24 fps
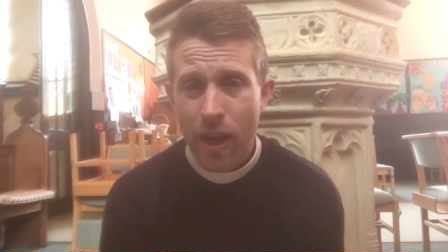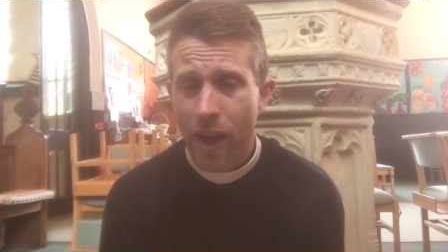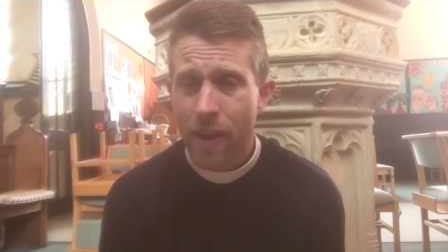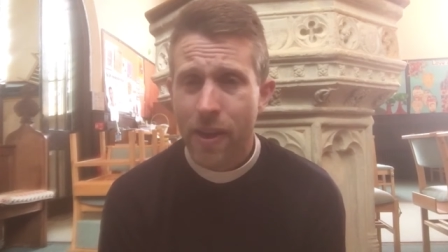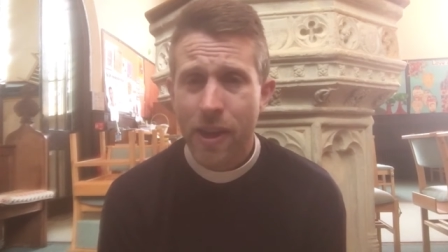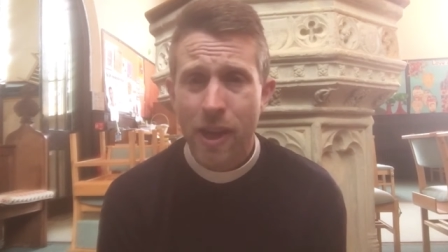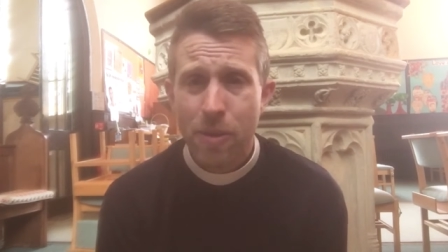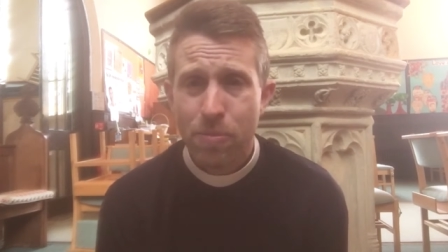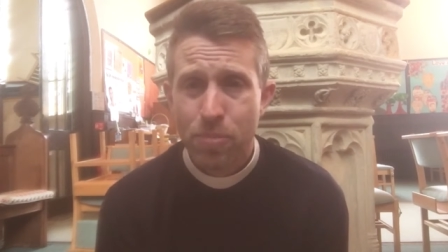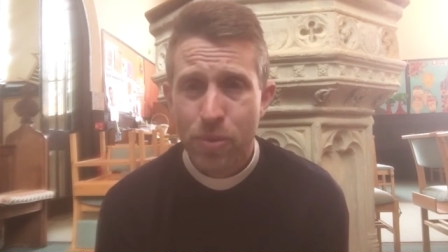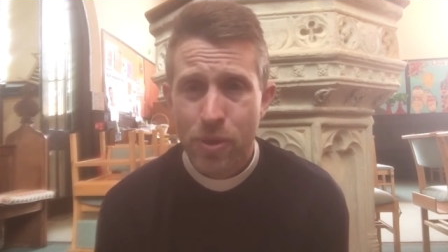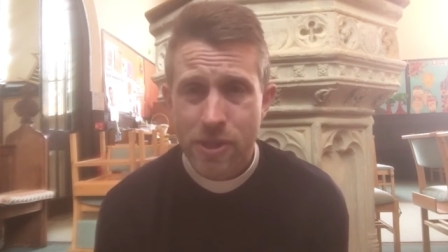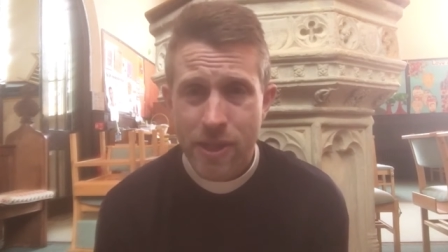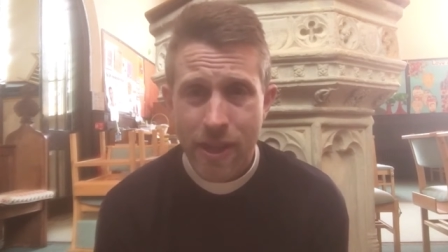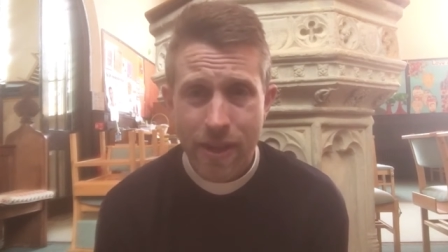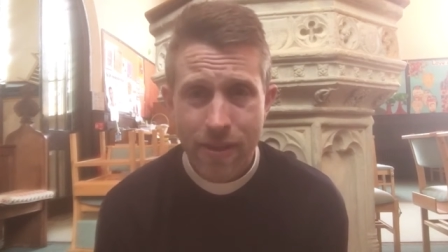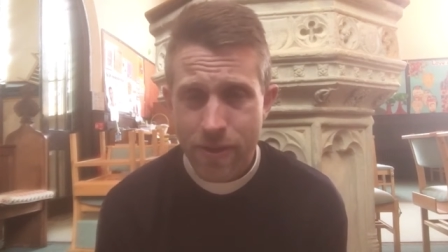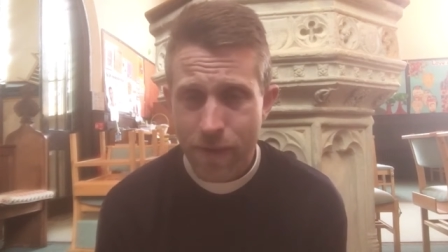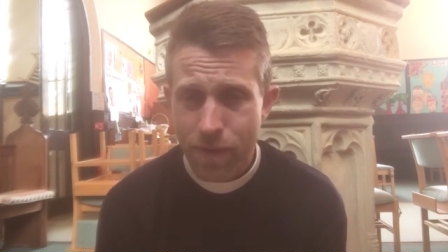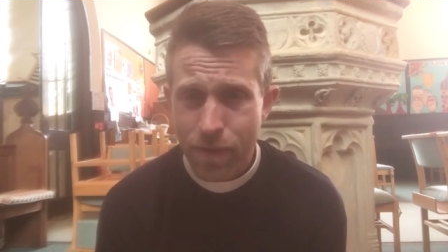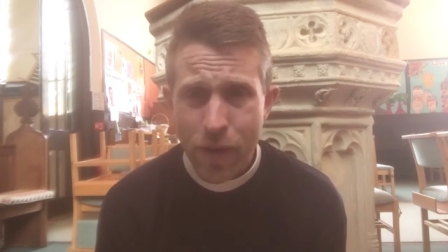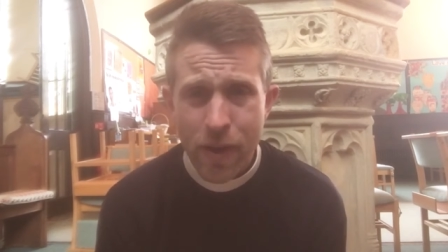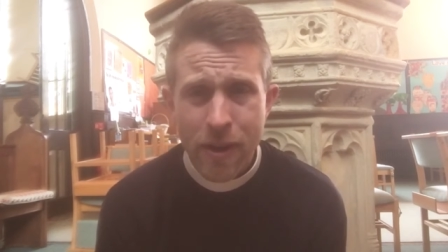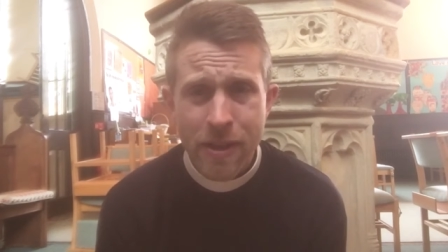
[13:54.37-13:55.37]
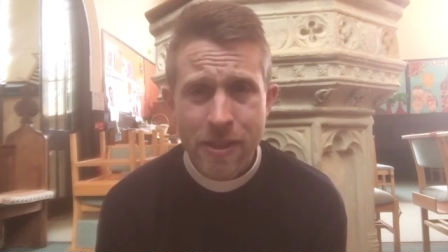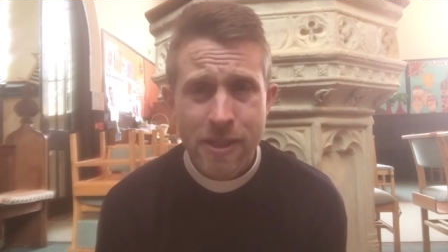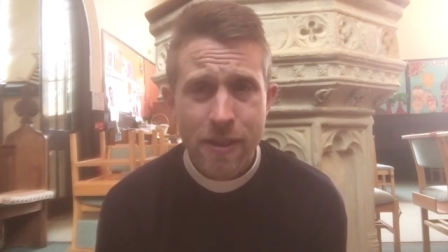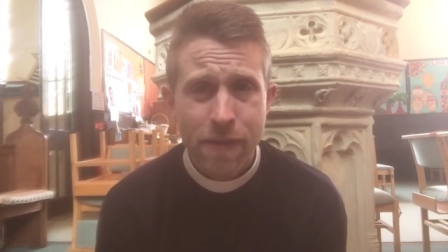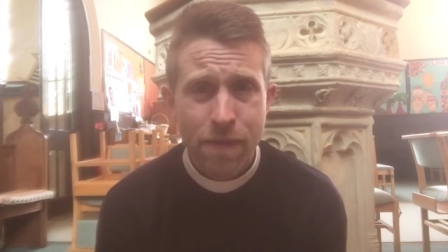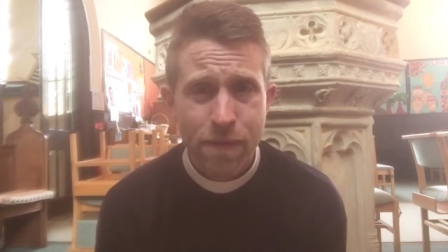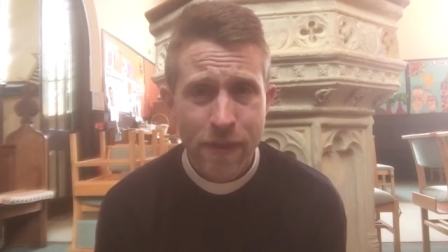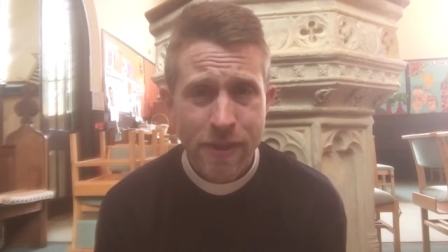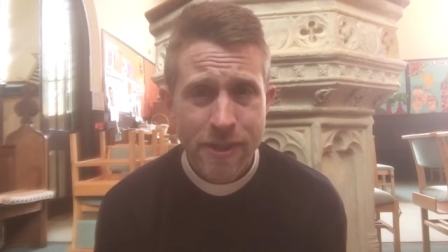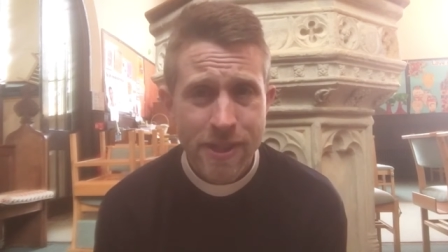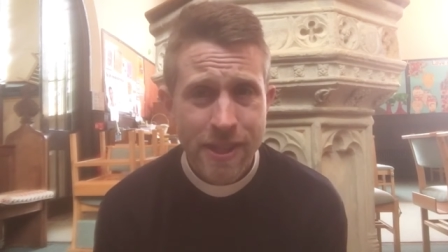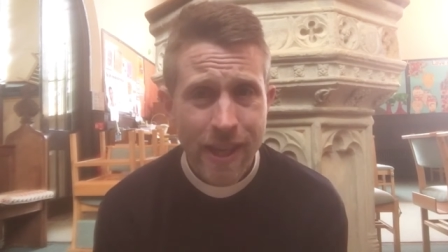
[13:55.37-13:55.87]
And Hebrews here is a very
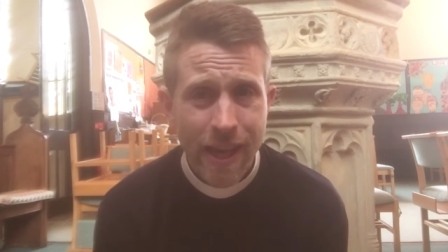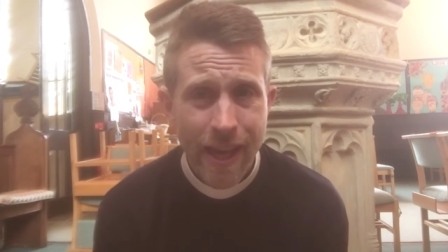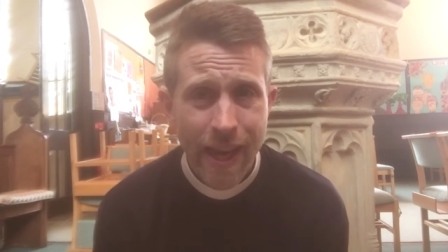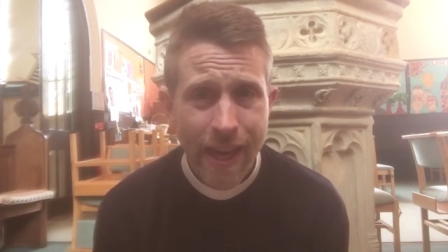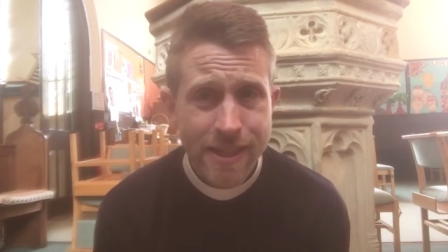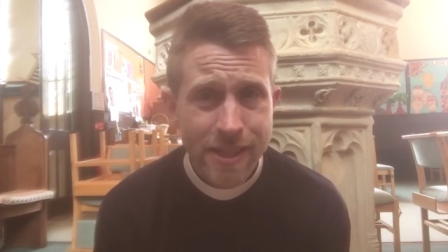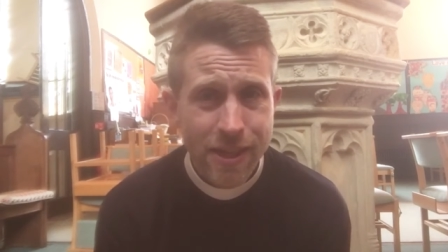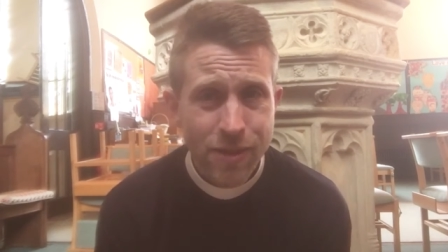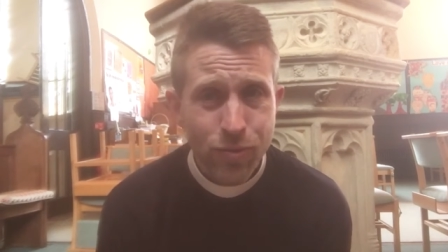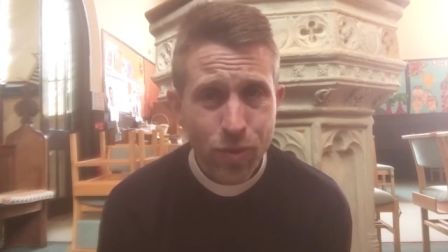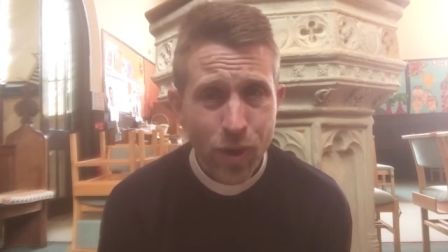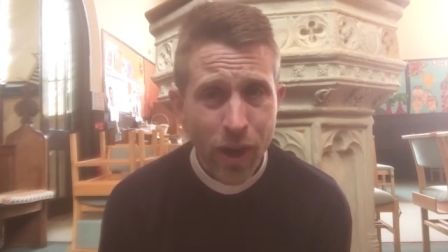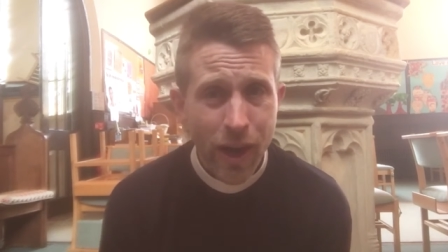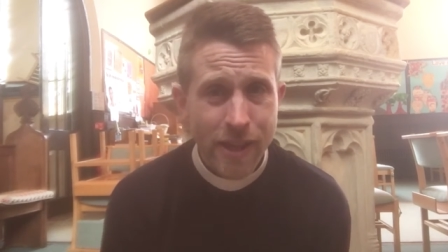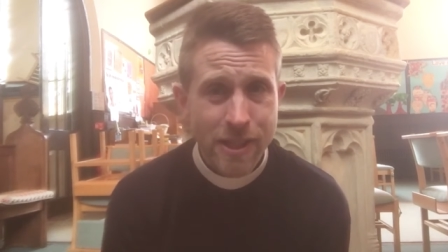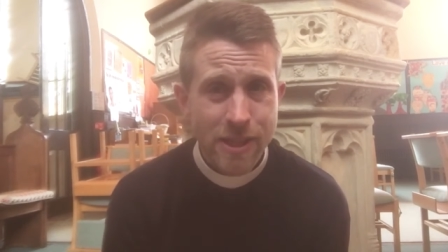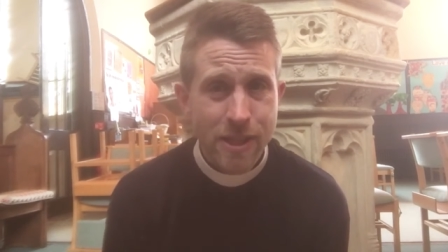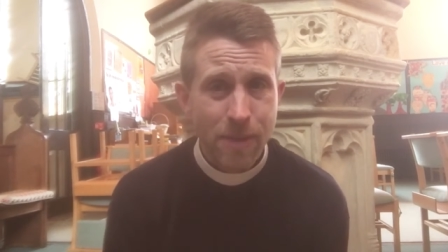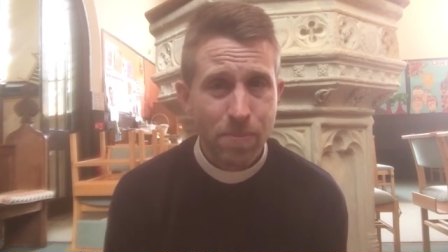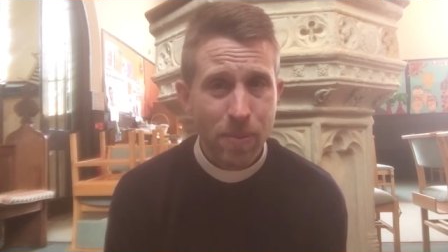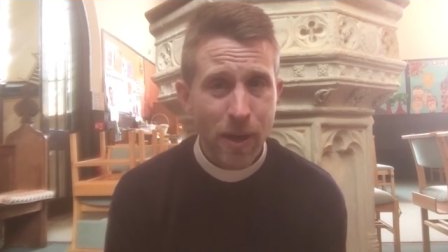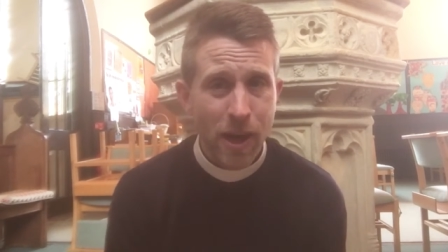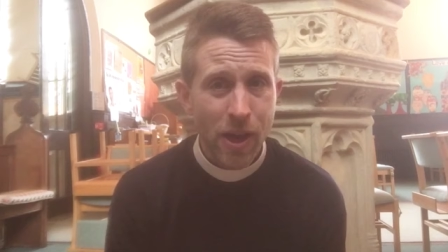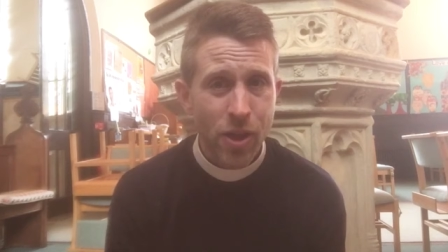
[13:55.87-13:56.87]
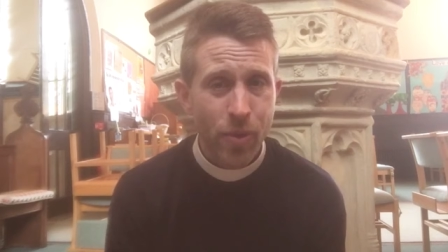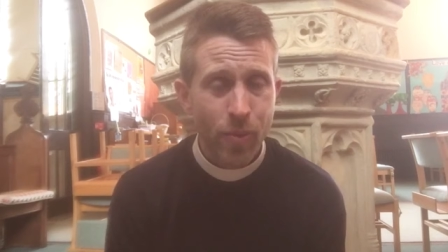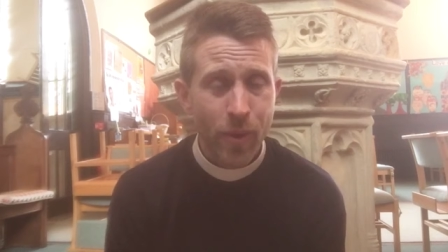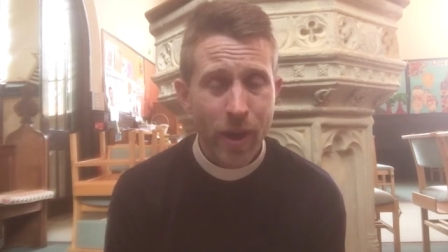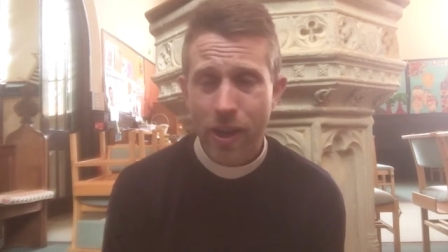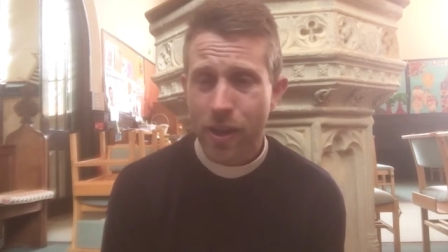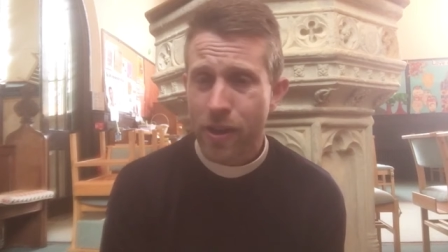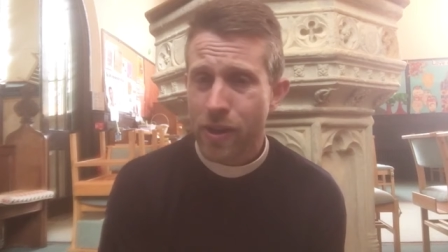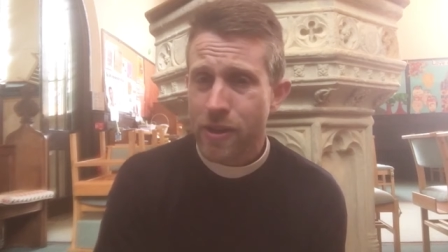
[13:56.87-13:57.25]
sophisticated writer, by the way.